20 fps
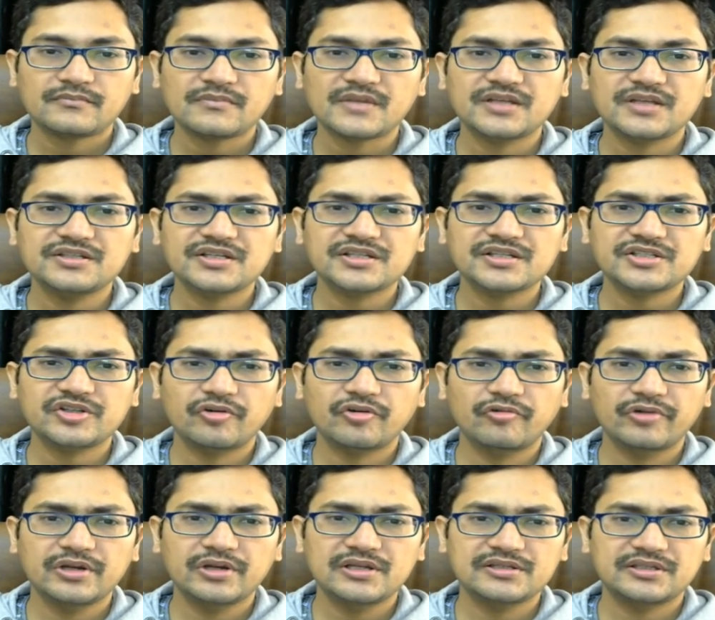just
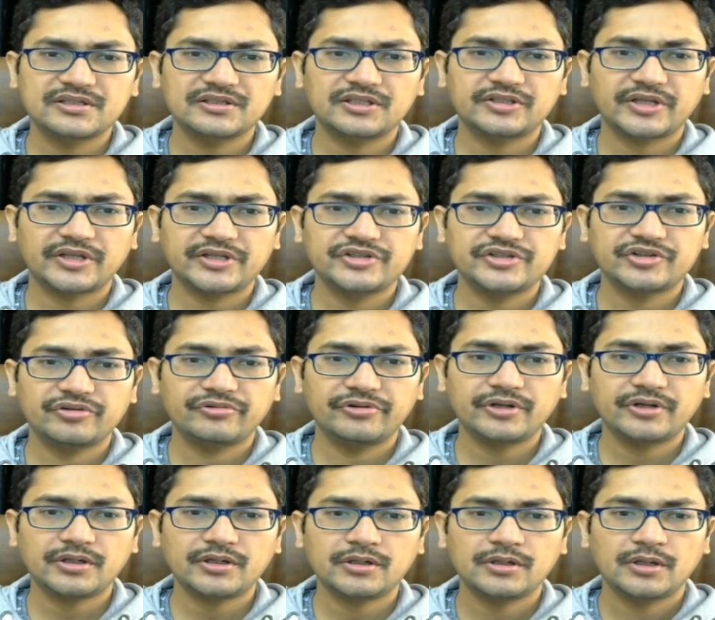releasing the tension
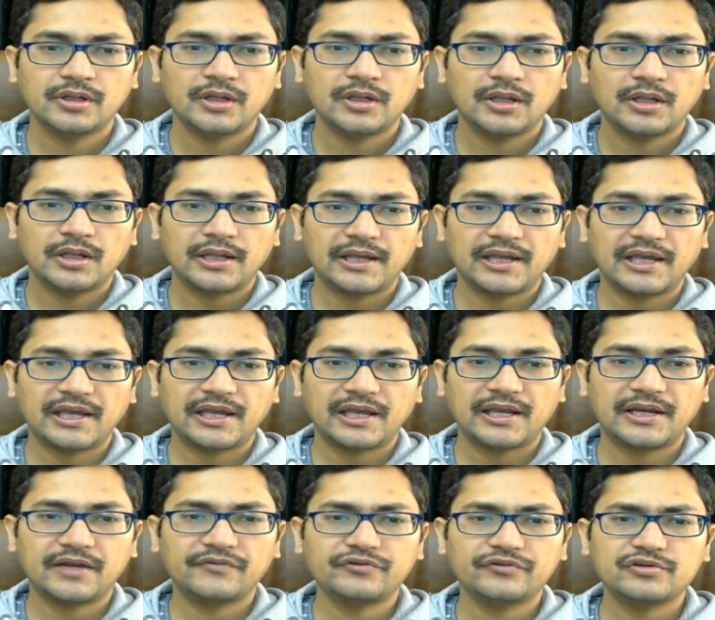here,
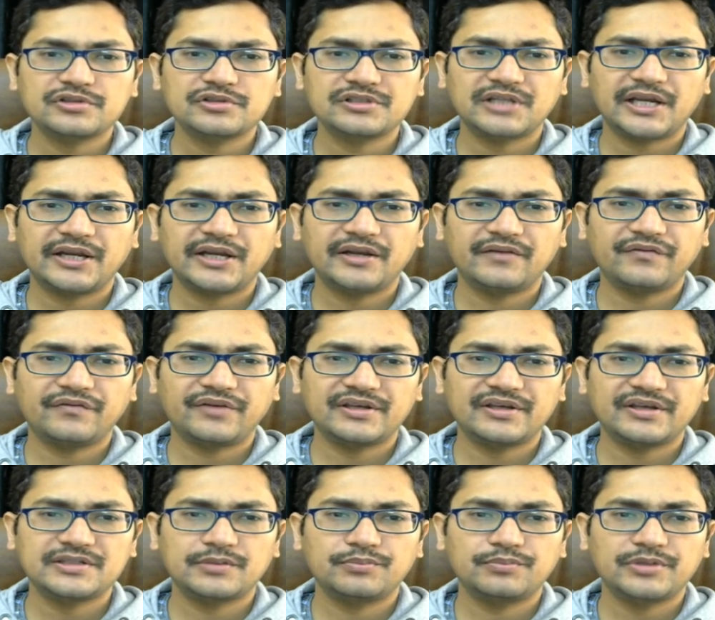and of course knight
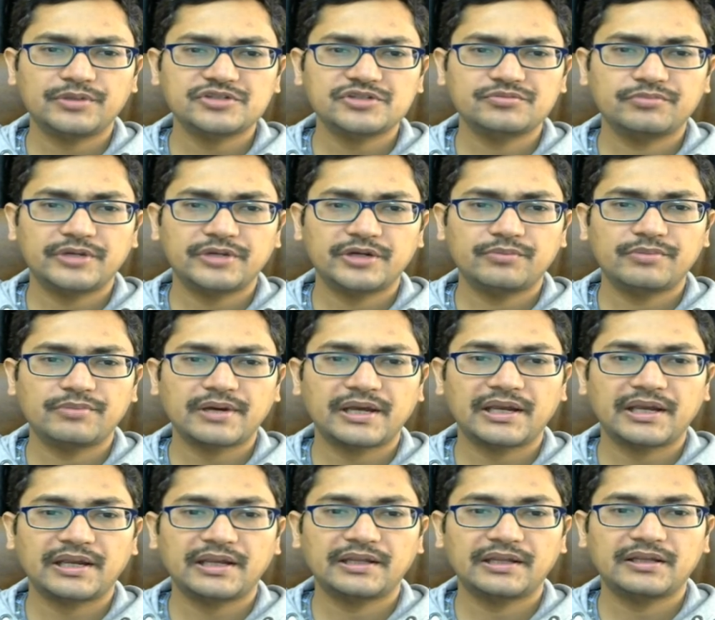d5 simply is made
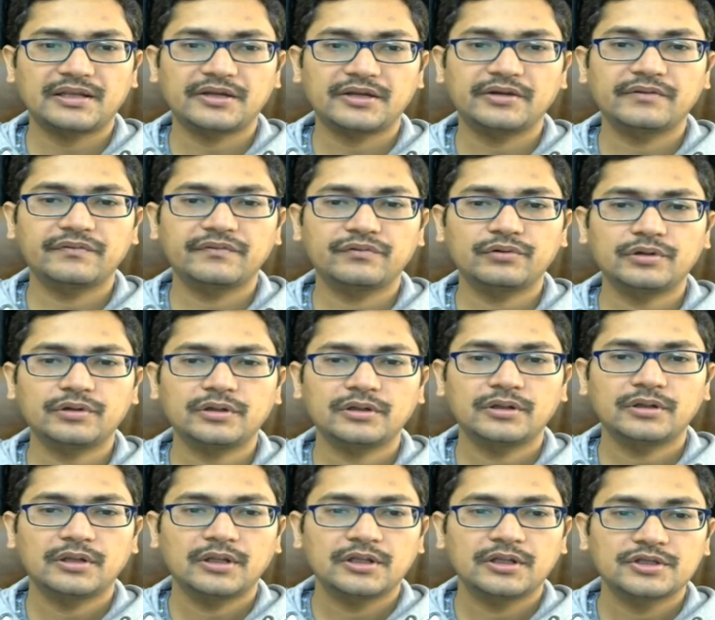by king
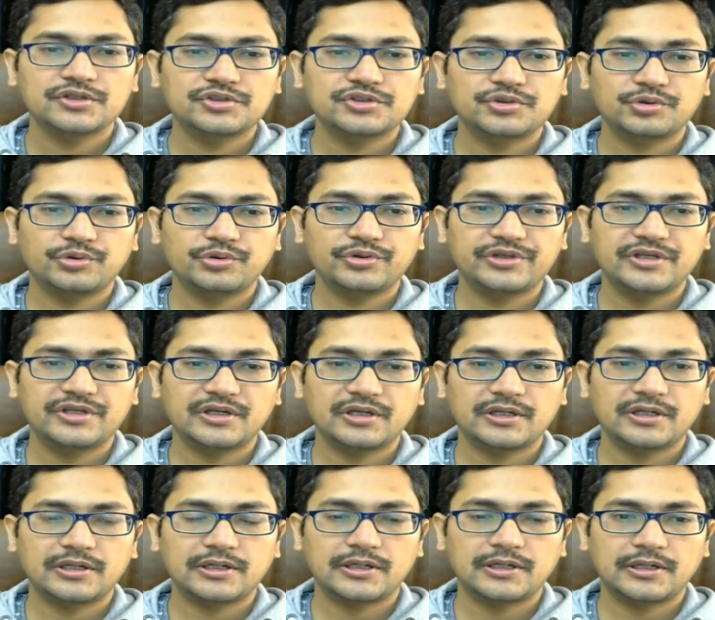d4. So
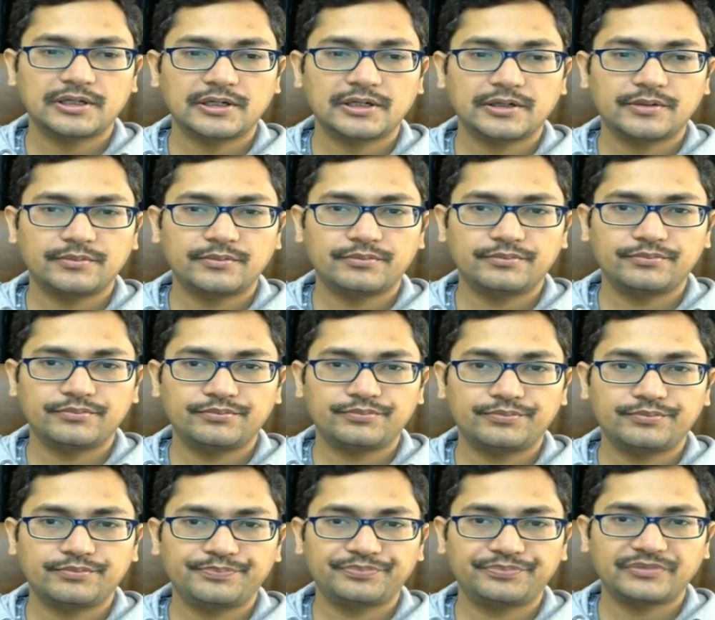here
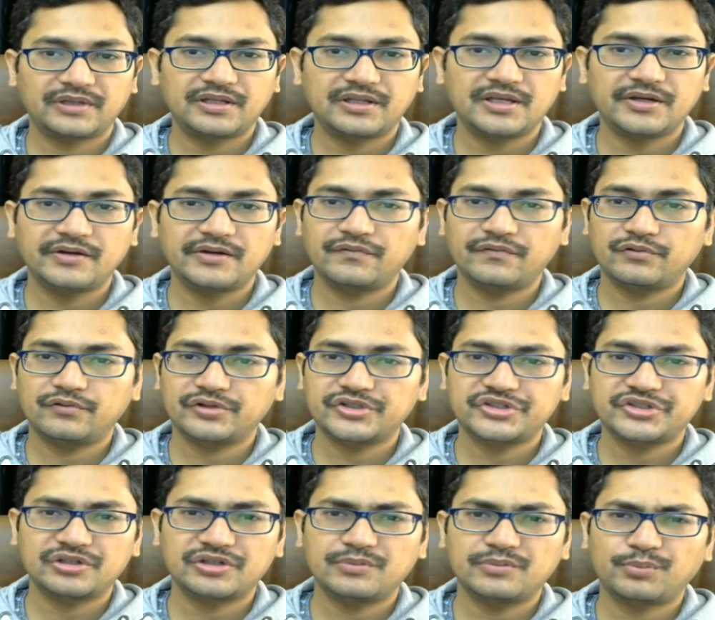king d4
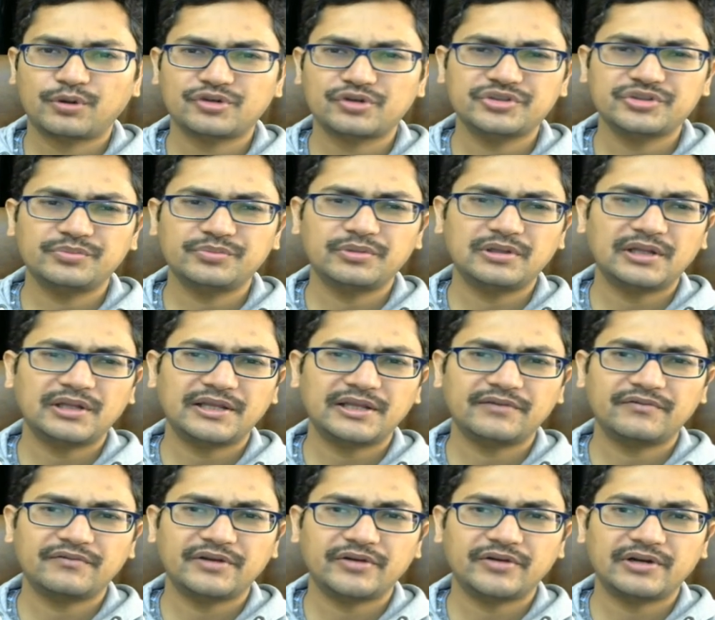is still possible,
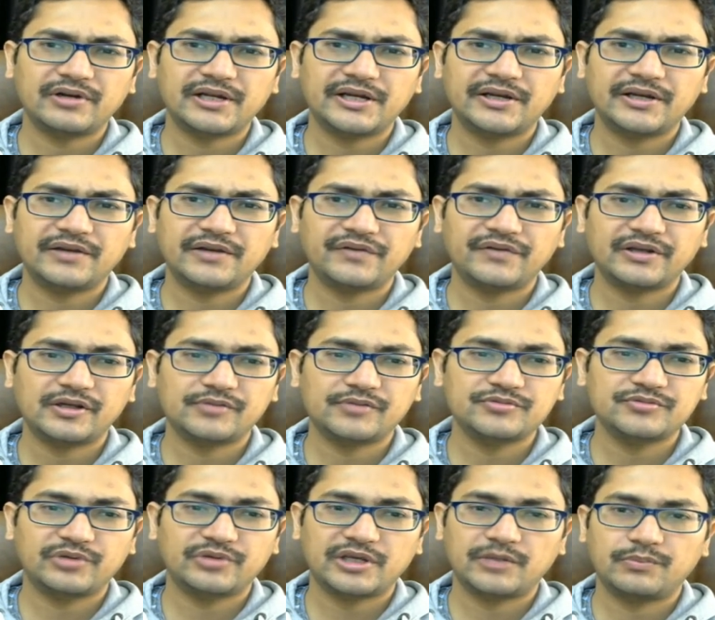and whenever knight d5
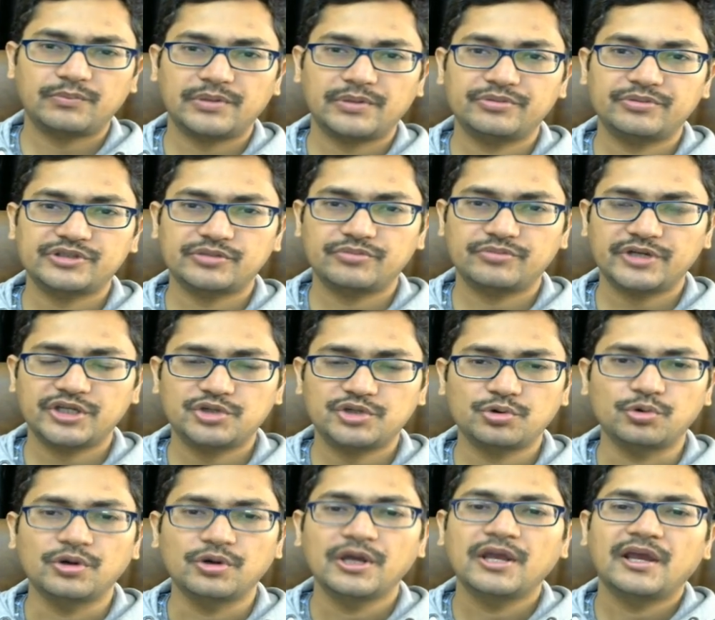comes, we can play bishop
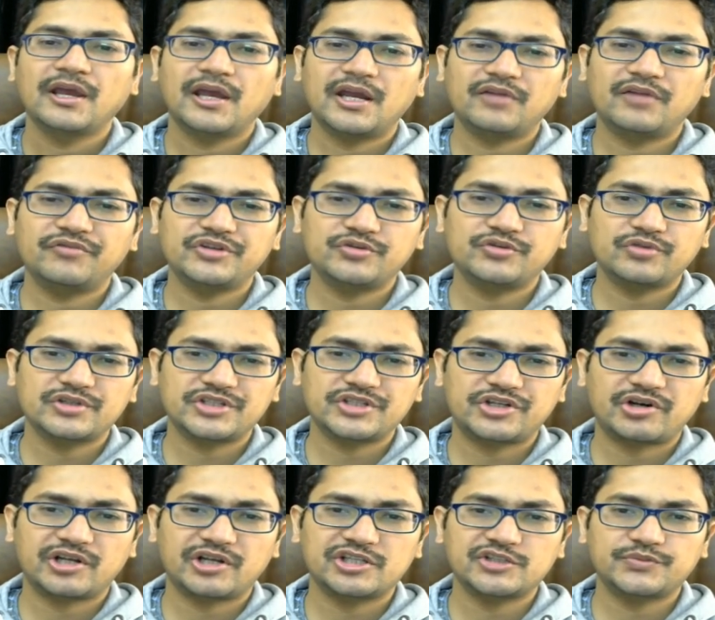d2, and which
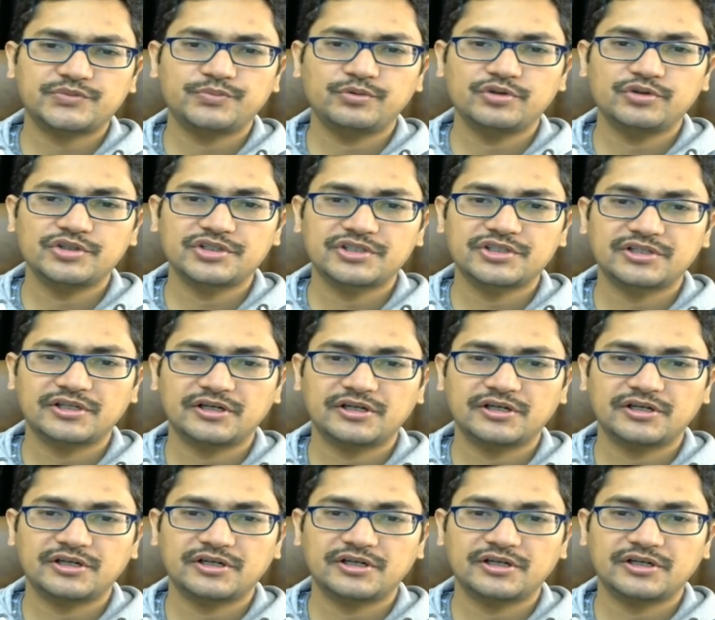was transposed